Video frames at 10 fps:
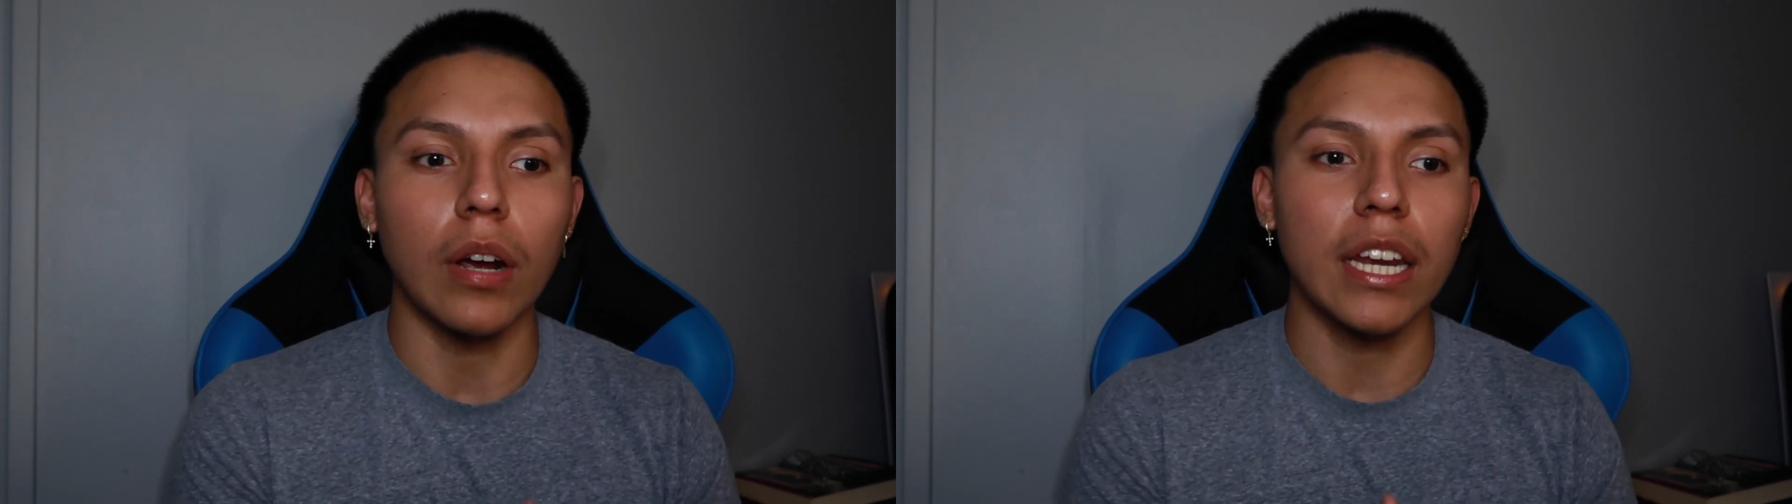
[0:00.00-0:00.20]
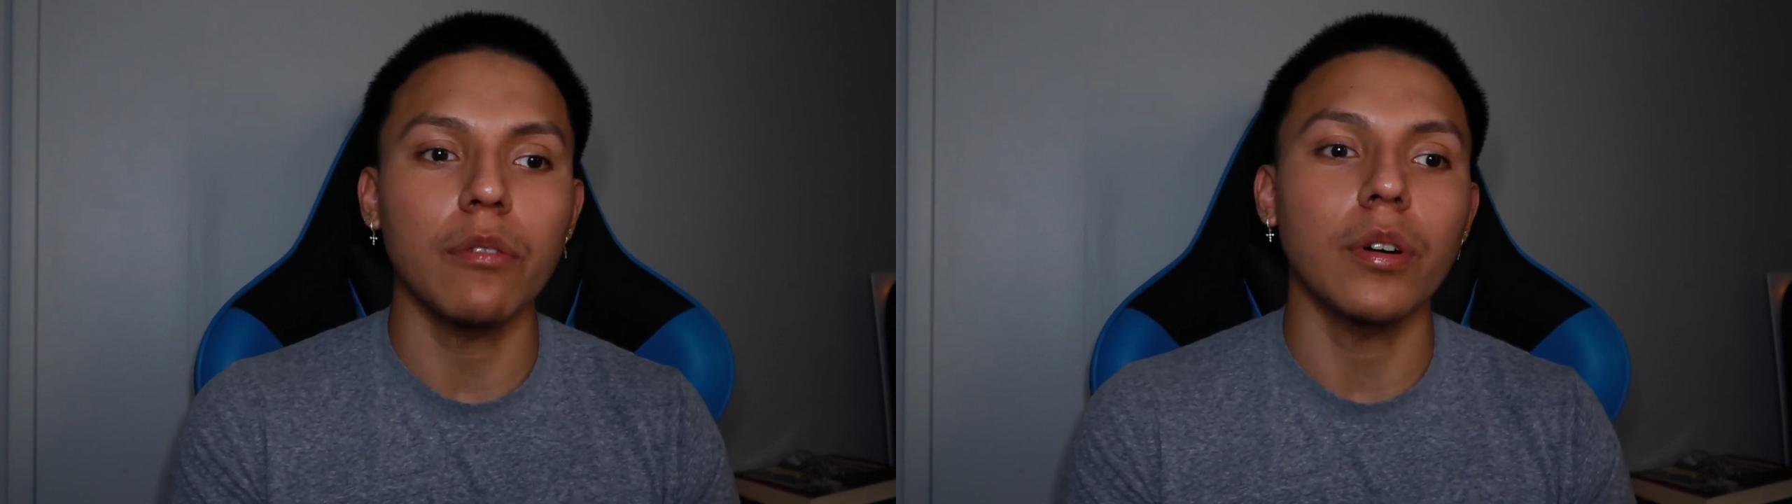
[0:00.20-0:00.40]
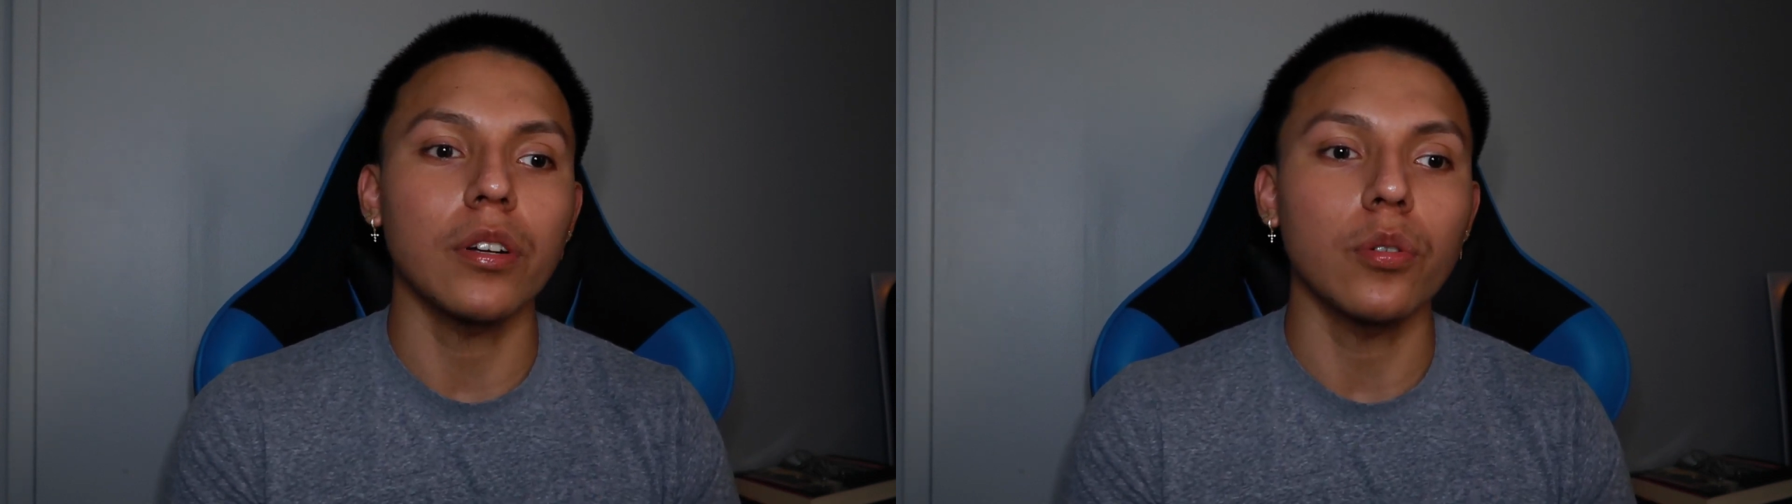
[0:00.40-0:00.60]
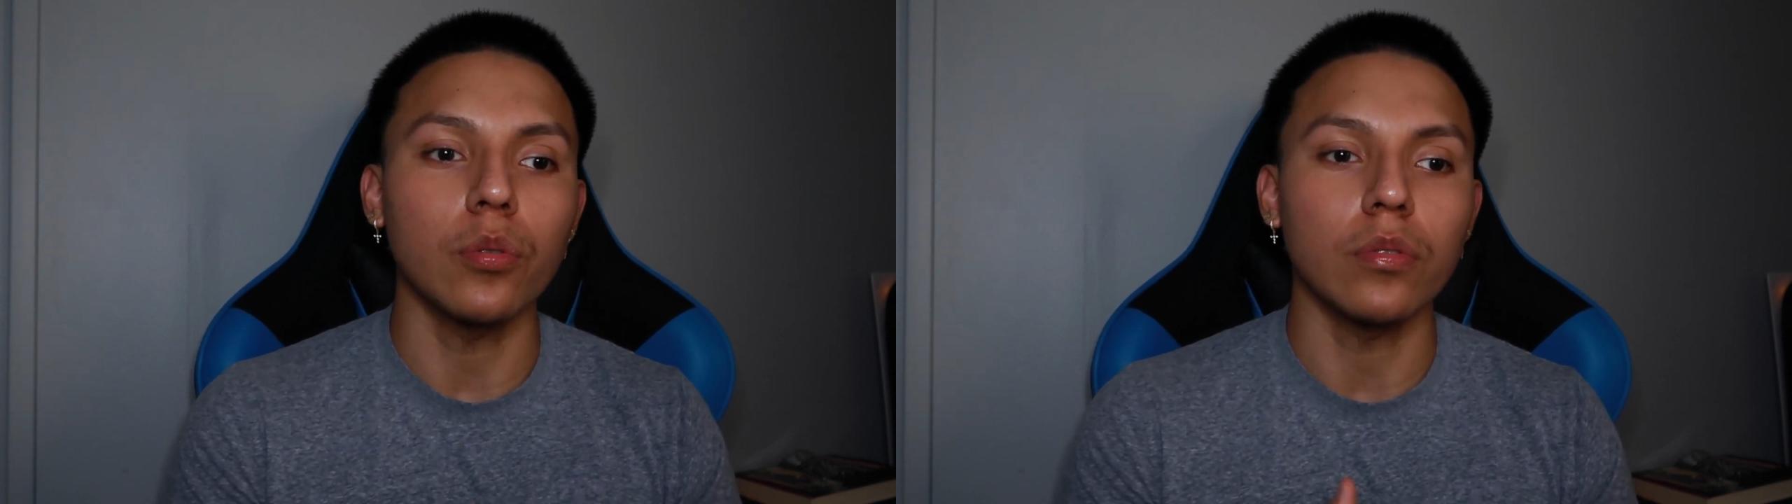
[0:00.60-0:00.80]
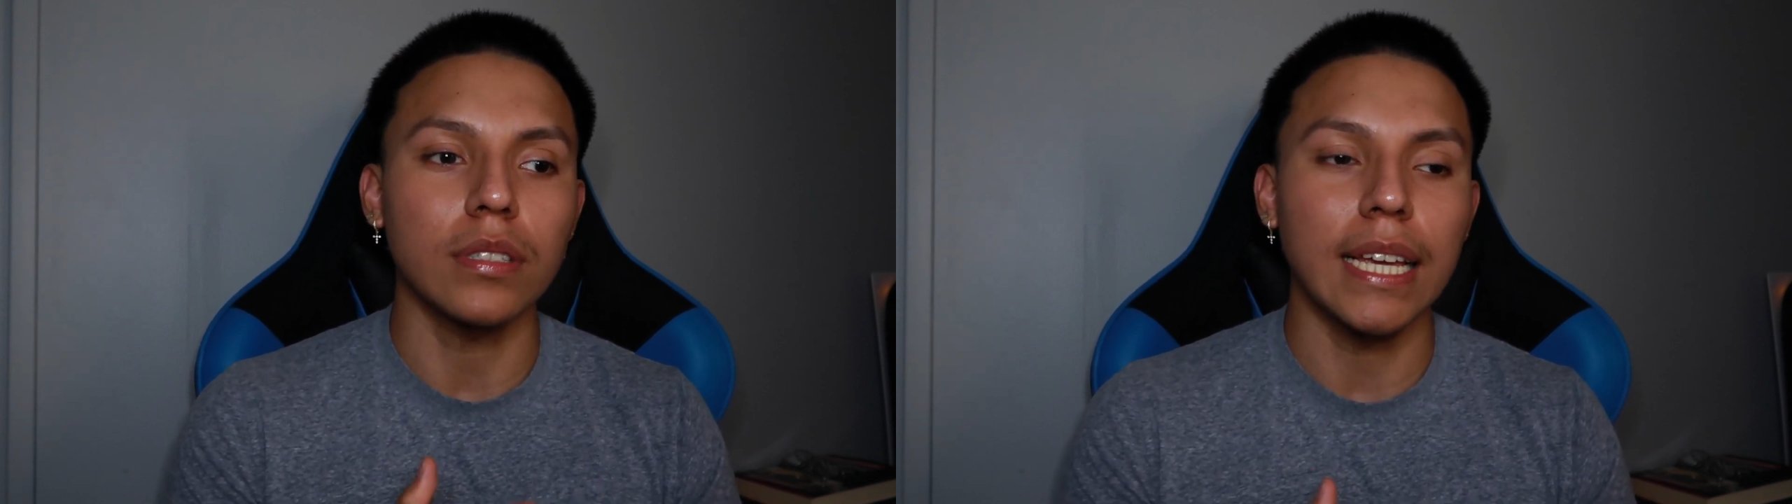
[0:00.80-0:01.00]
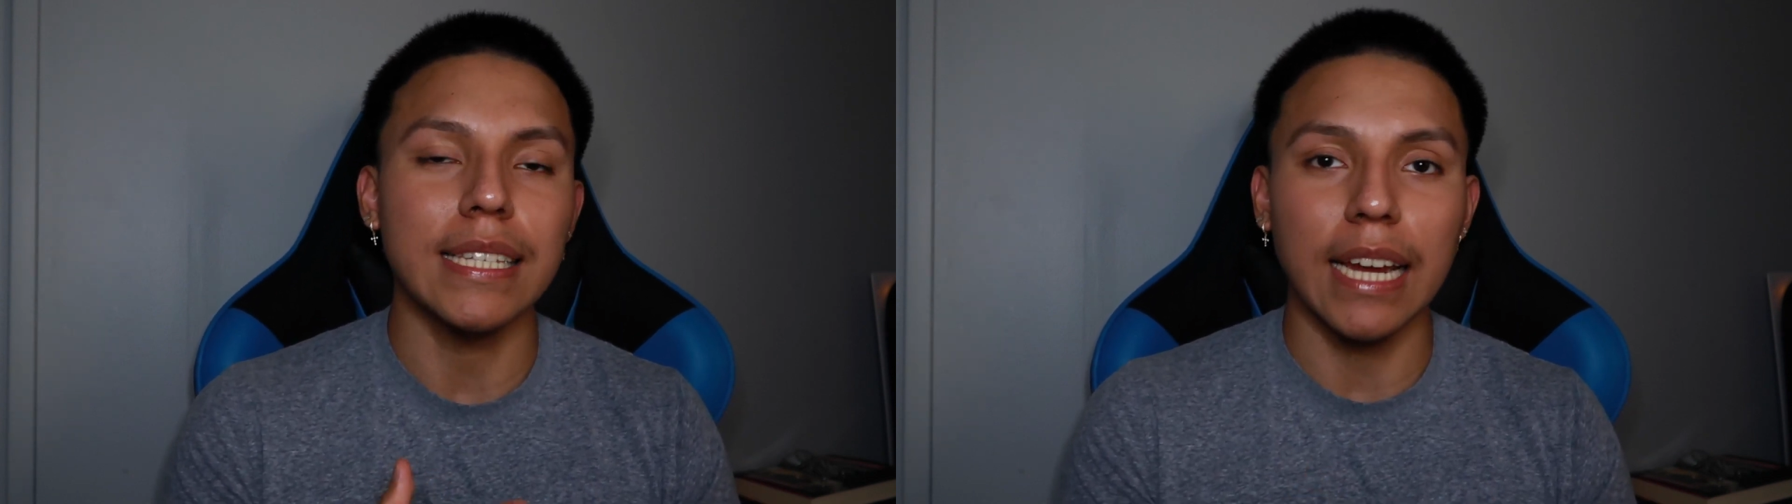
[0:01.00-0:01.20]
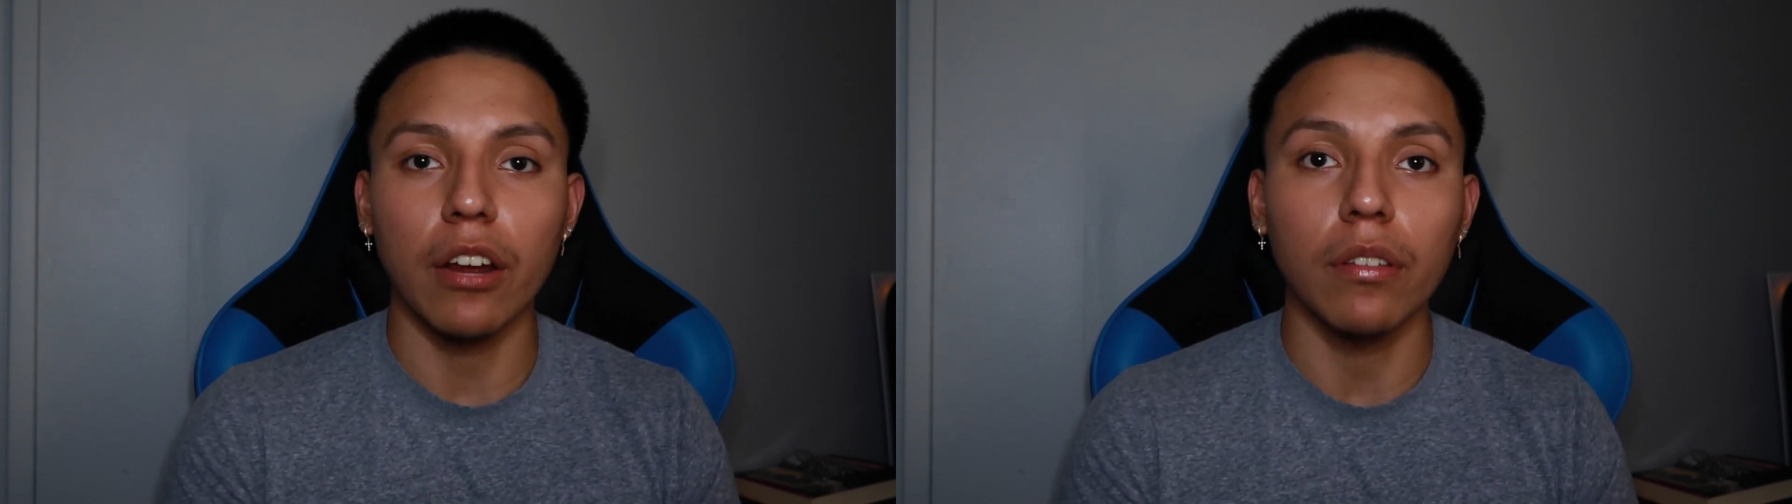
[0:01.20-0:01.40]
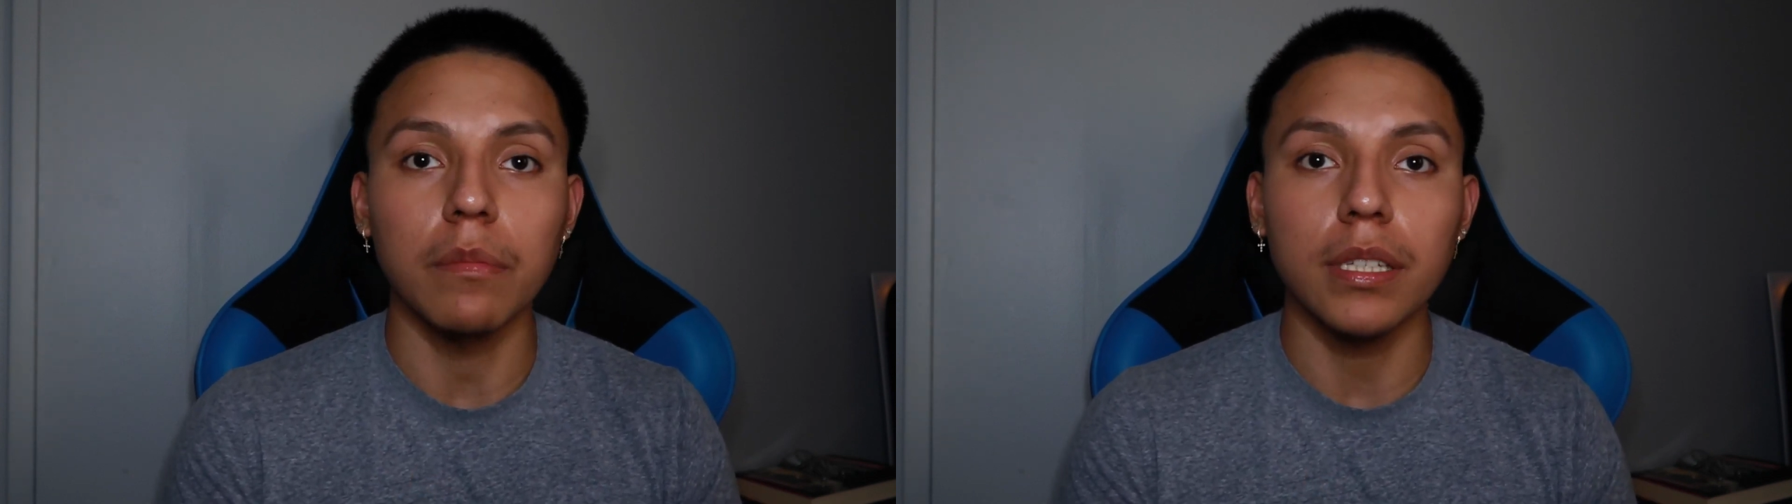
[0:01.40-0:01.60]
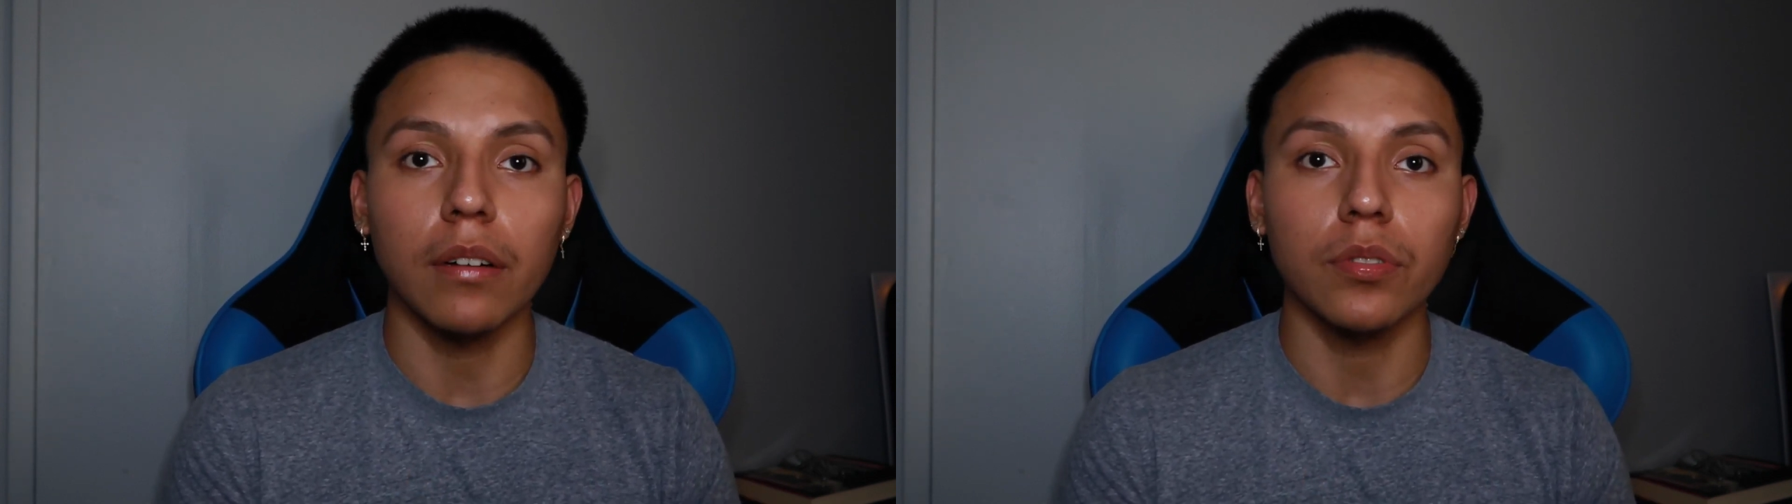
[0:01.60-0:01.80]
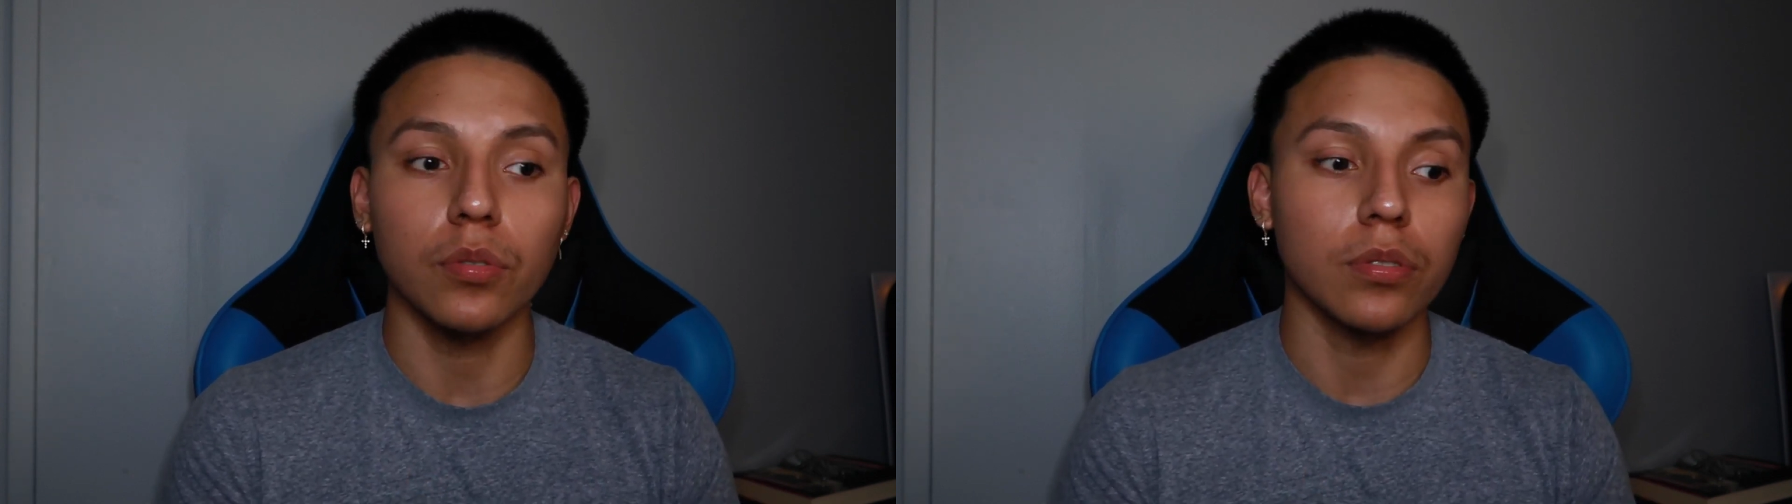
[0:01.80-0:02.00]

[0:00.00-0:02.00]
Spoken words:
or anyone who takes care of themselves,